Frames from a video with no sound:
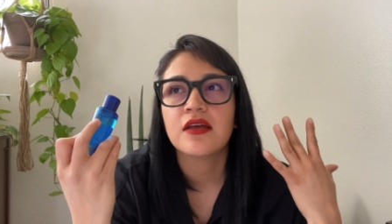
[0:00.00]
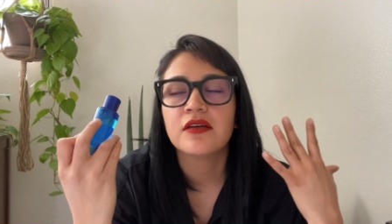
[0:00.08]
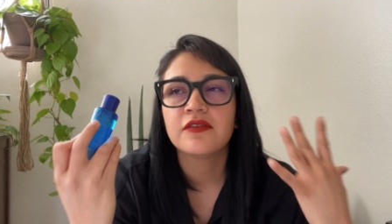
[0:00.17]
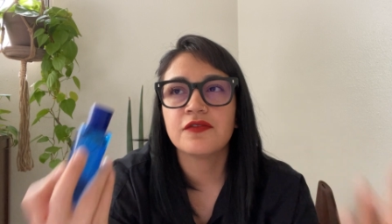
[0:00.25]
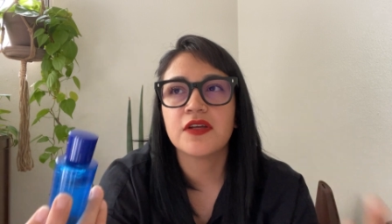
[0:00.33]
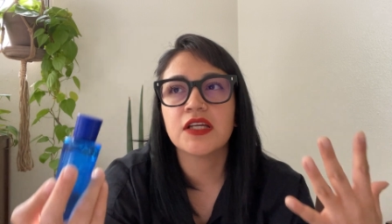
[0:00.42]

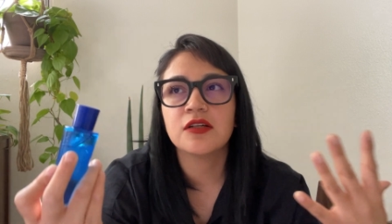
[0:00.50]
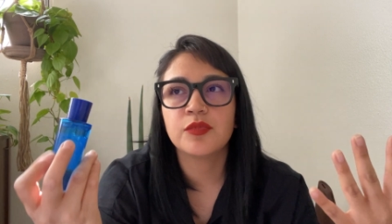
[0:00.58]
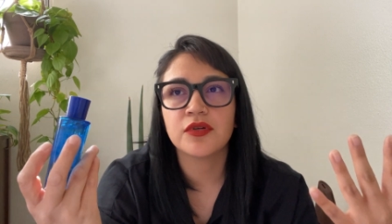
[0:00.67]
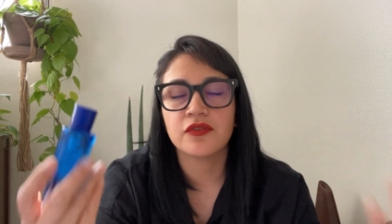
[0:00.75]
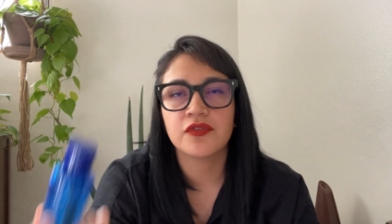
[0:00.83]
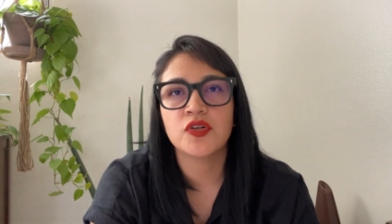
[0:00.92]
fig
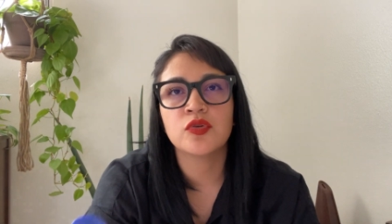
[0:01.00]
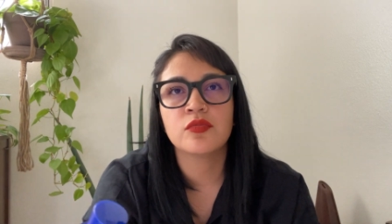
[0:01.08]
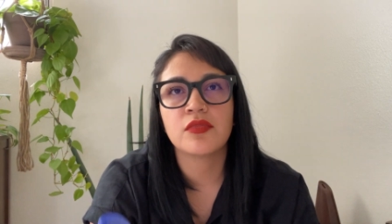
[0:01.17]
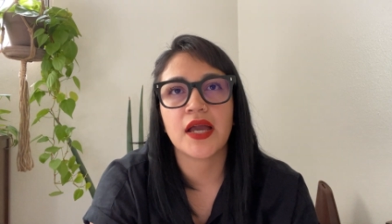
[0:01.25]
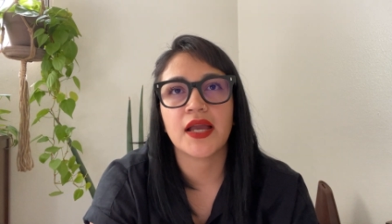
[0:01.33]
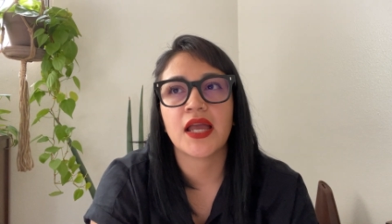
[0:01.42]

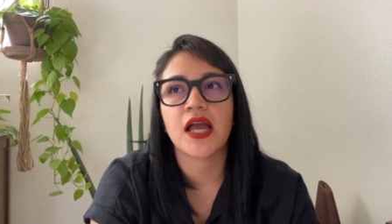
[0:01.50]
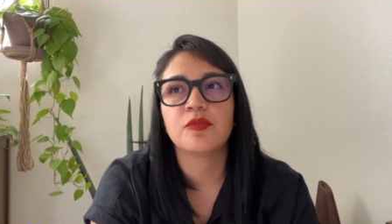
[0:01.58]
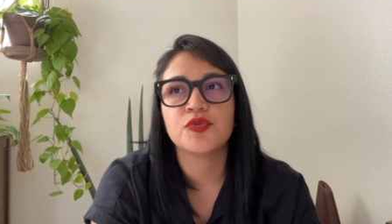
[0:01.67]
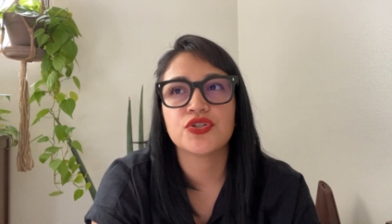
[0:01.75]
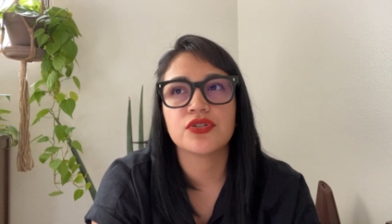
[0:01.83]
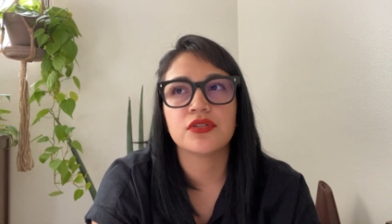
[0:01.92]
perfume that
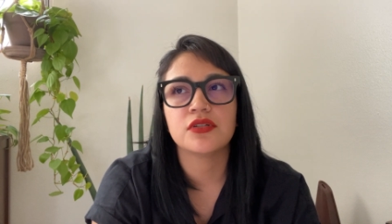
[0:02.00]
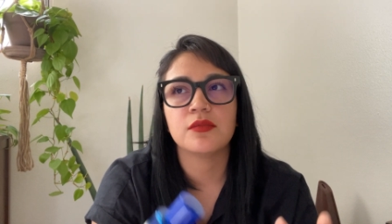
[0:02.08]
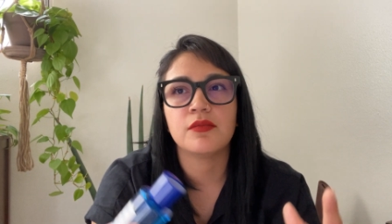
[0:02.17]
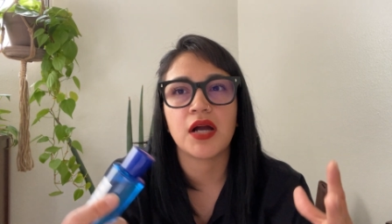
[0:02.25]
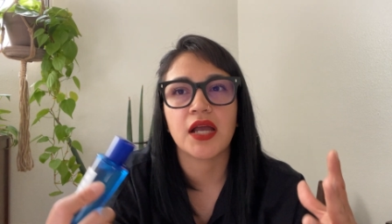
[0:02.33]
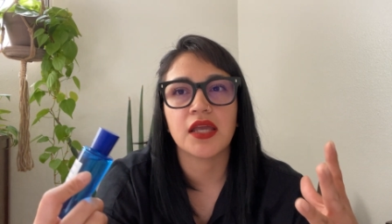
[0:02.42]
captured
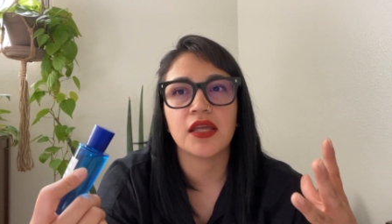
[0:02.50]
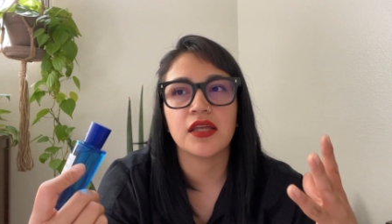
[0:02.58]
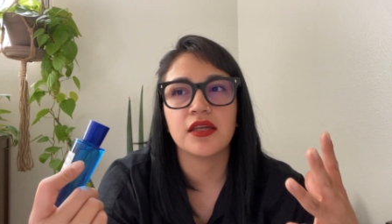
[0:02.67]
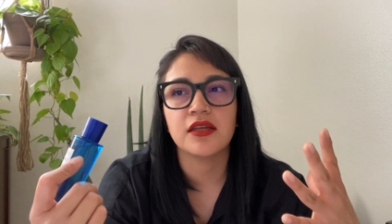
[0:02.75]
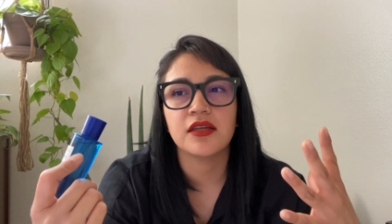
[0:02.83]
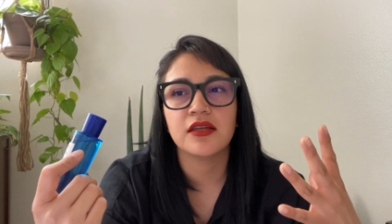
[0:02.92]

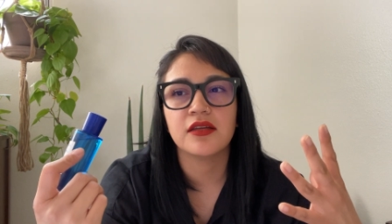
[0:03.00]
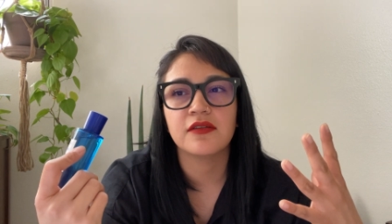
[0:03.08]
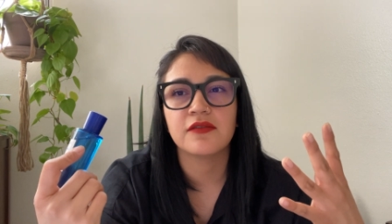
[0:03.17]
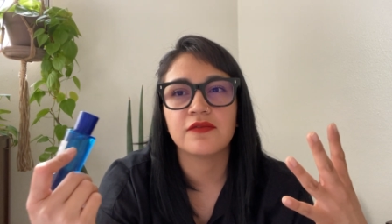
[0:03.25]
my